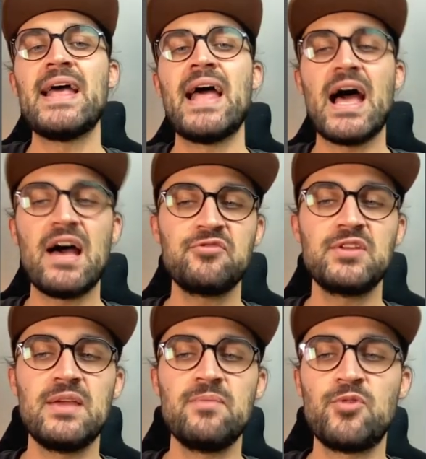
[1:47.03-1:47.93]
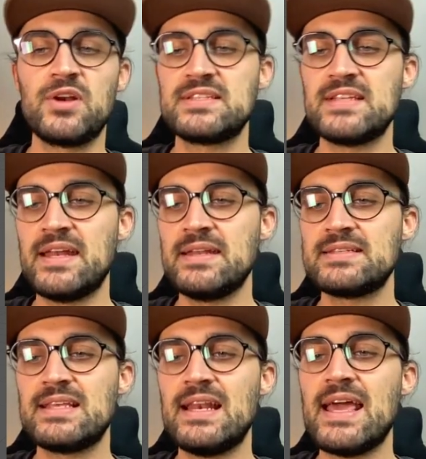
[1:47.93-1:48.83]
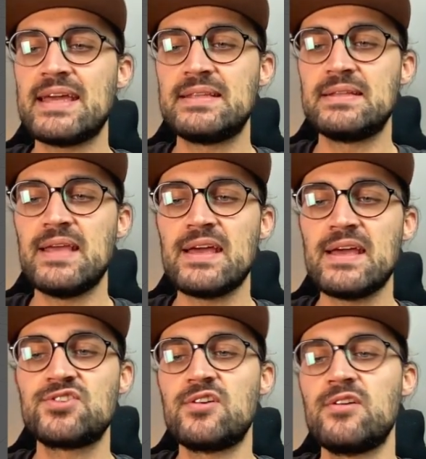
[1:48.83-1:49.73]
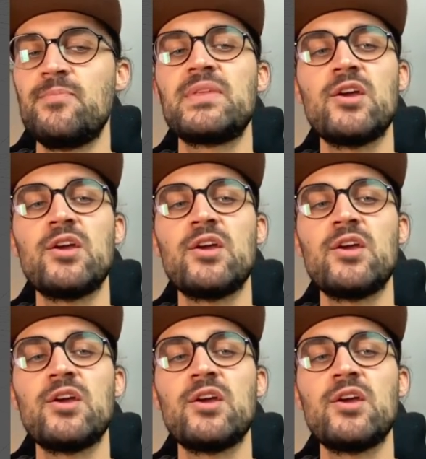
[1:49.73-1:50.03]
After the import is done, select the texture,